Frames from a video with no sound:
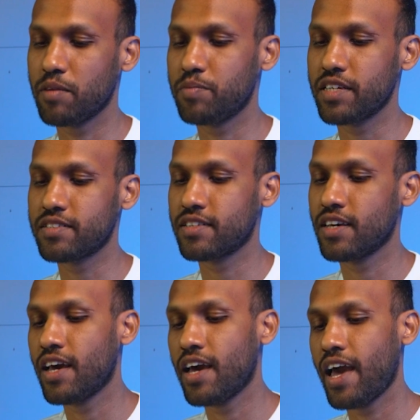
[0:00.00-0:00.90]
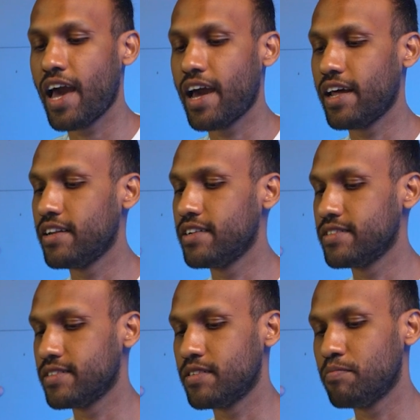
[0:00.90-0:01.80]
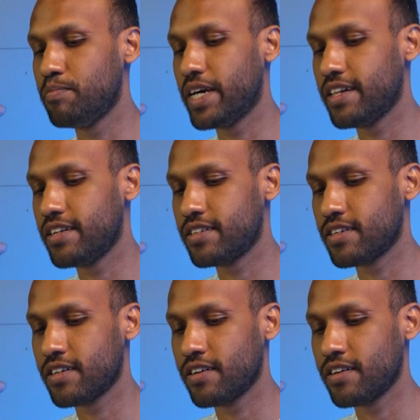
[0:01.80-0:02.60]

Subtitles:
epics and built.